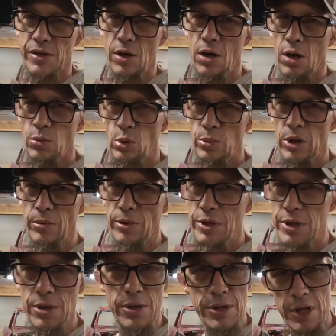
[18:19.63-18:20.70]
all we'll be able to
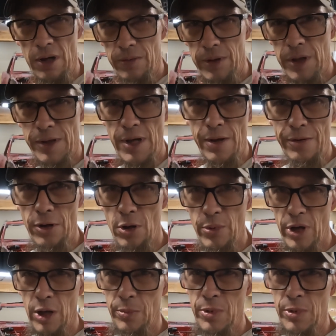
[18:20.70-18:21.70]
do until we get that throwout bearing